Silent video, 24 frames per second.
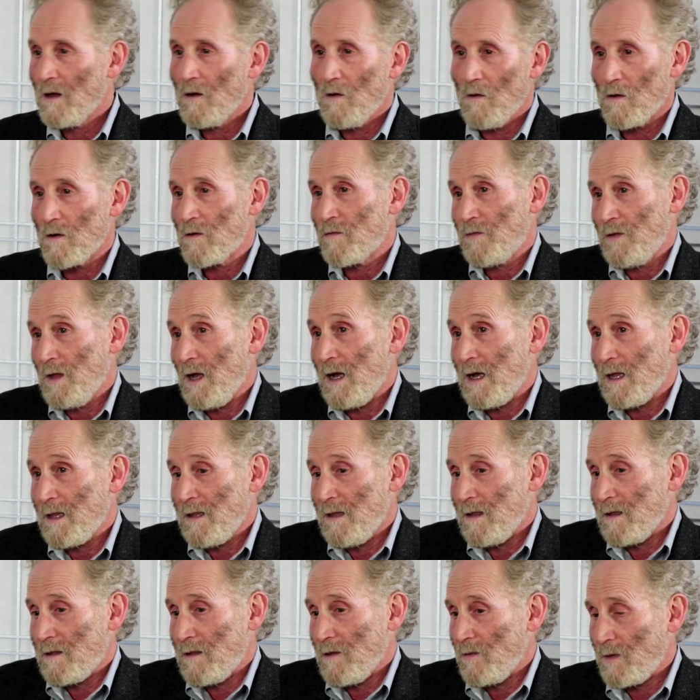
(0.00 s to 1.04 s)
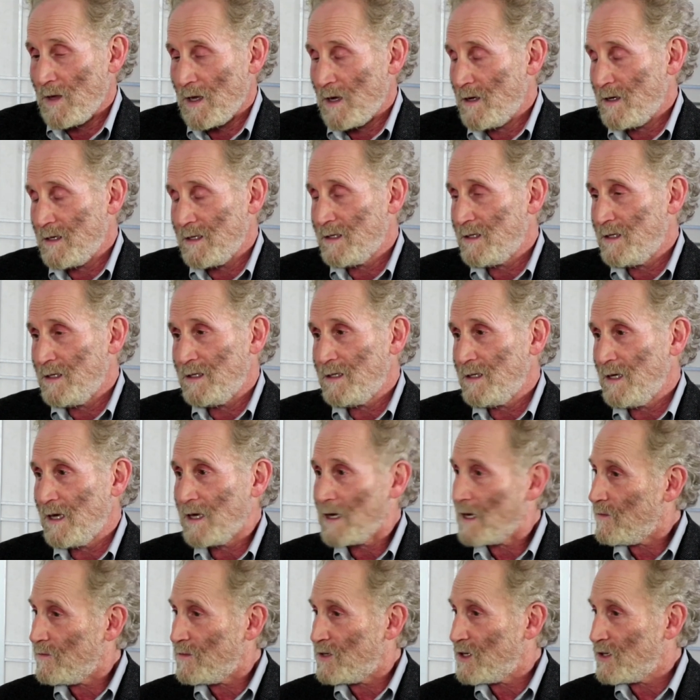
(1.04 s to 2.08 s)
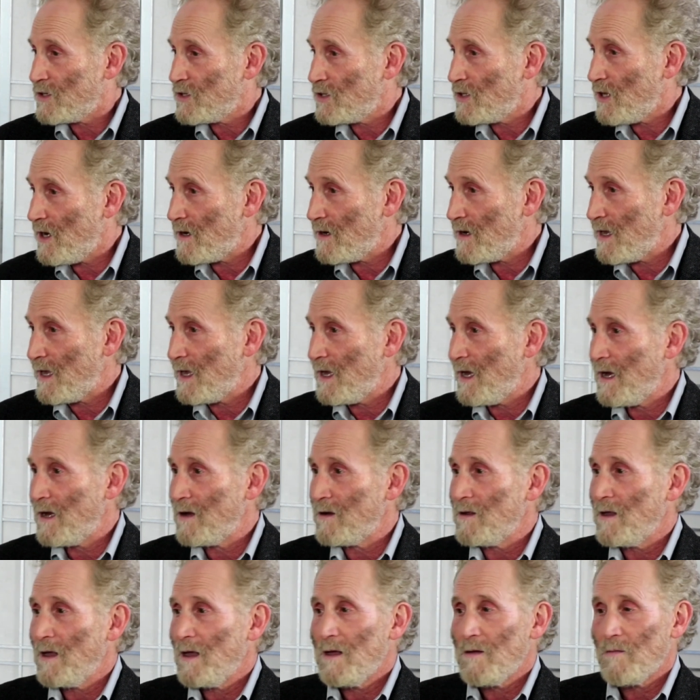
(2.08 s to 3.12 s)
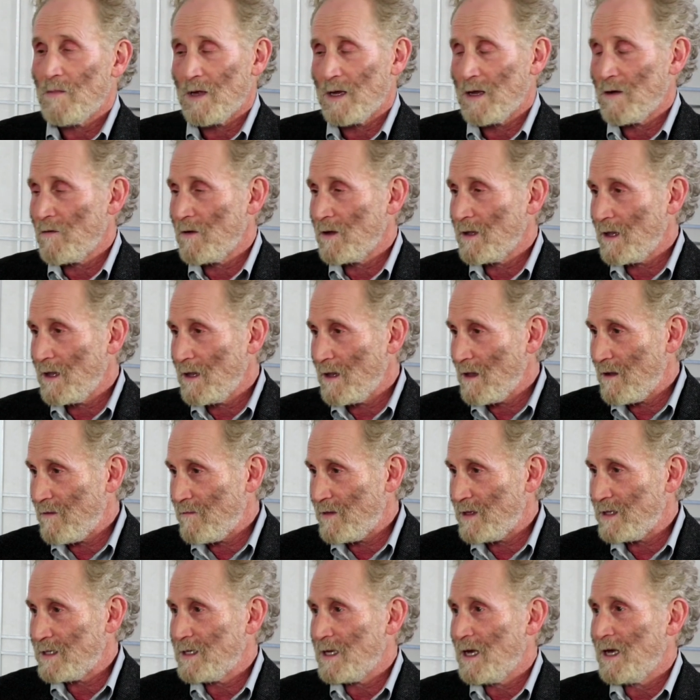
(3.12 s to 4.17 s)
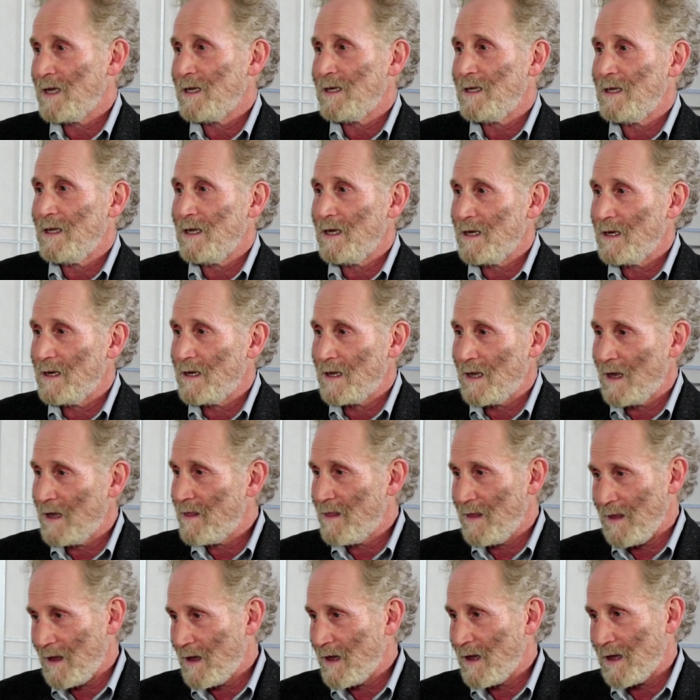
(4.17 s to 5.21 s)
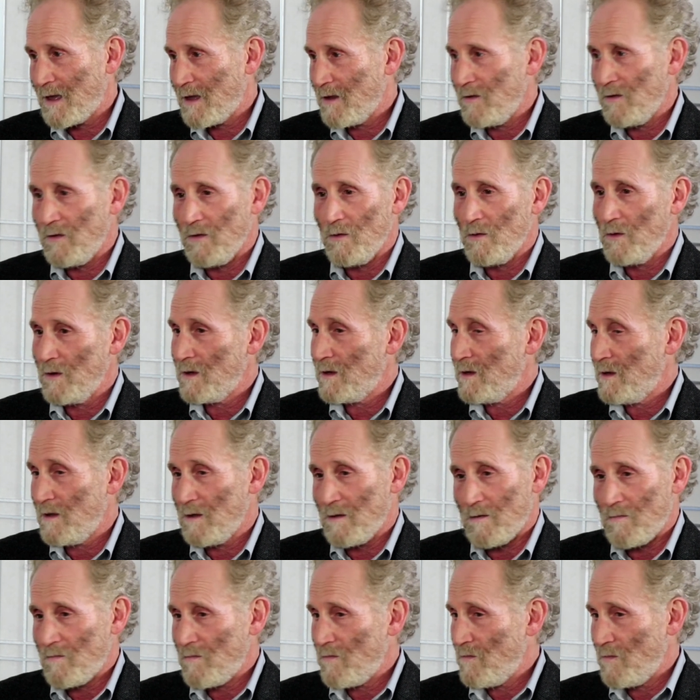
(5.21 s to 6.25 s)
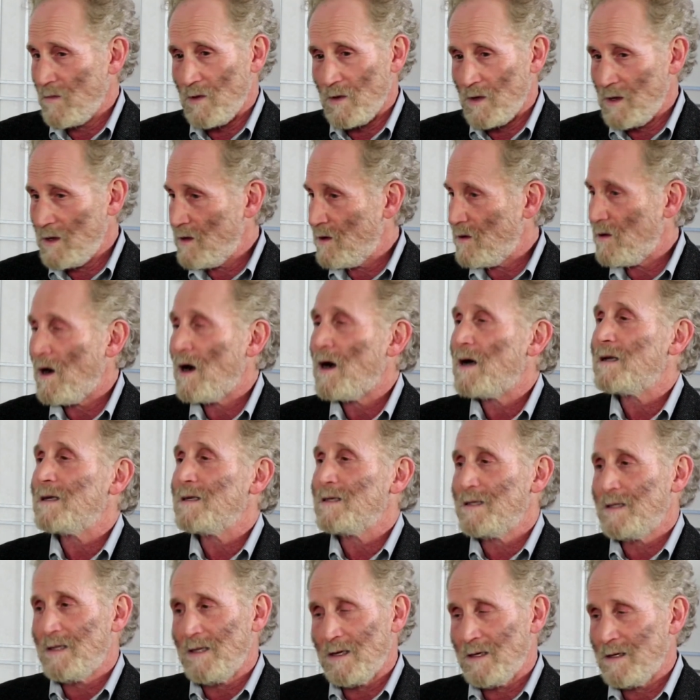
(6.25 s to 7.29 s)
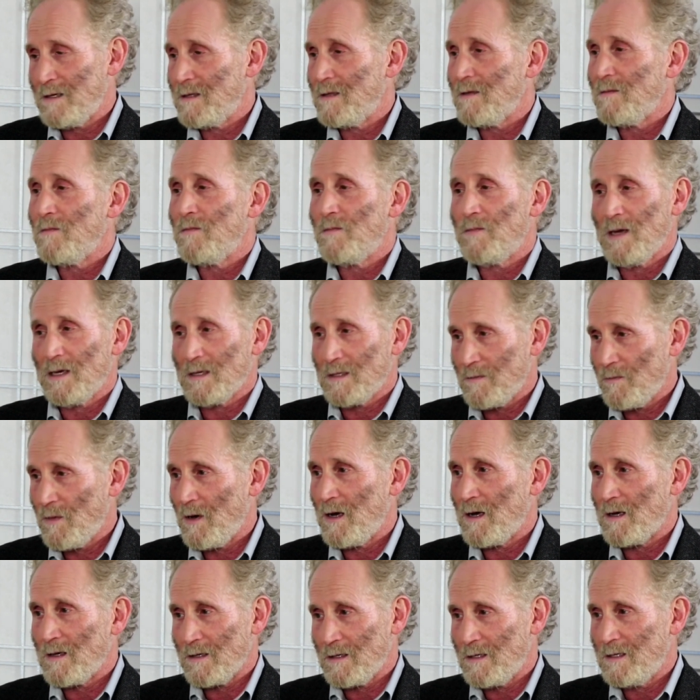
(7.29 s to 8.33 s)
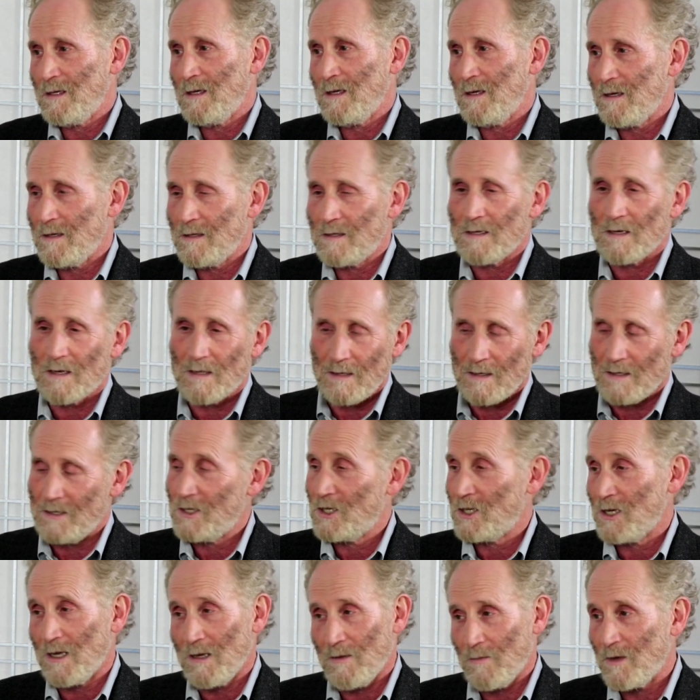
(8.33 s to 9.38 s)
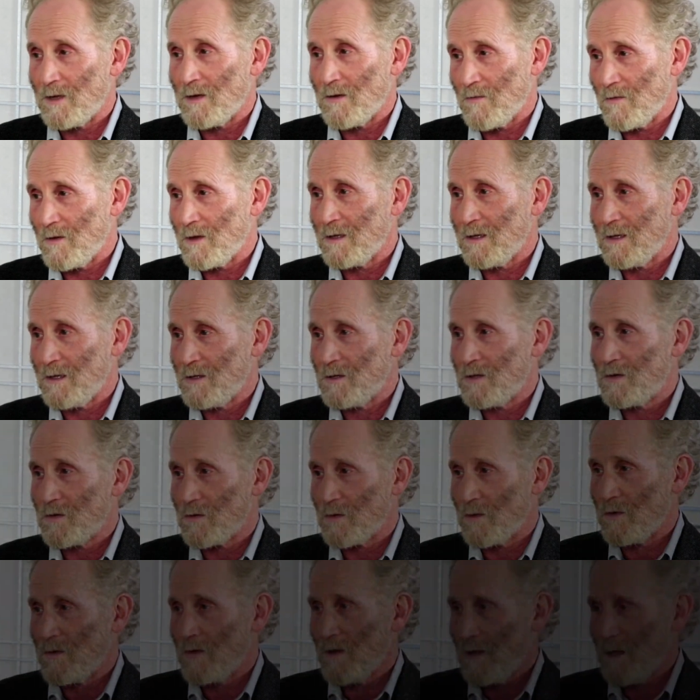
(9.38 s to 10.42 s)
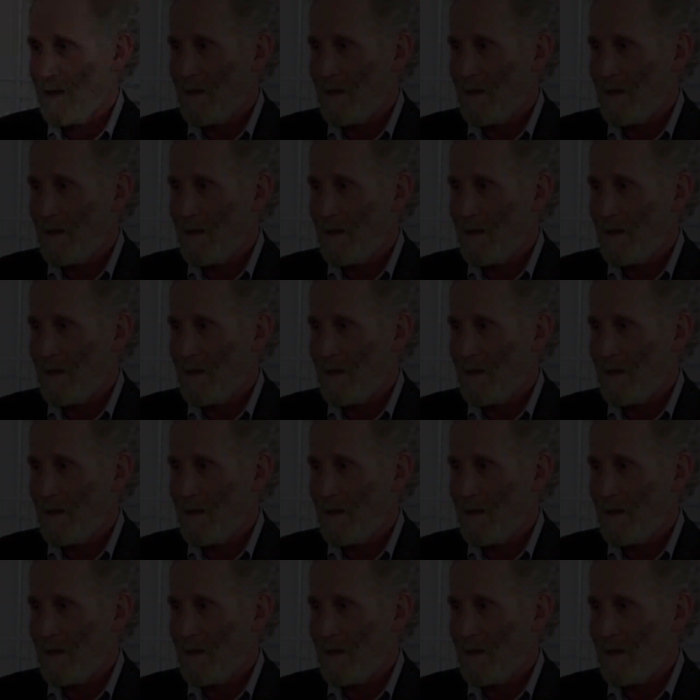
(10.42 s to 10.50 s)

Or if not, that they'll be honest in saying, I'm just starting out, but I really love this idea and I think I can do it. Uh, you know, honesty is the best policy. It's a cliche, but it really is true.